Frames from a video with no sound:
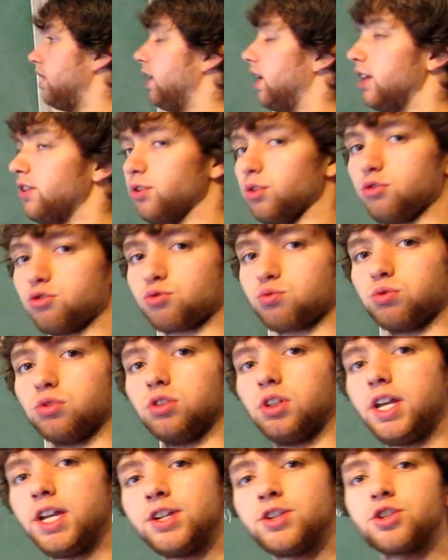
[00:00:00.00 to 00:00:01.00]
And those
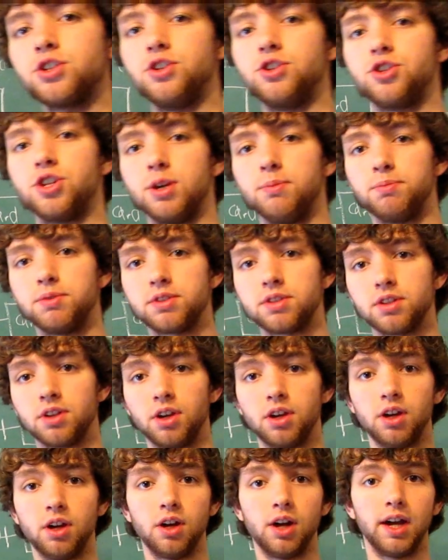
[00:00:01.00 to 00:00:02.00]
relationships
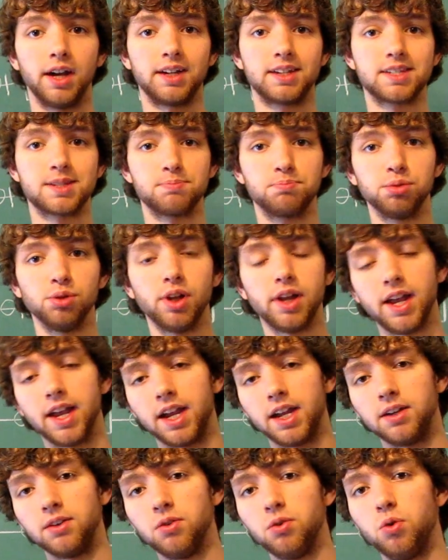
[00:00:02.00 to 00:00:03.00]

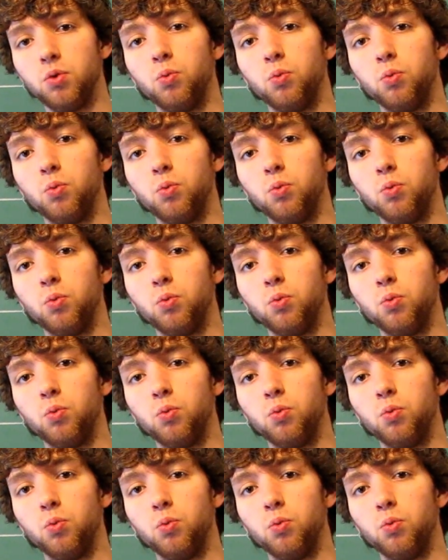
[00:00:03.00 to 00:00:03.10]
explain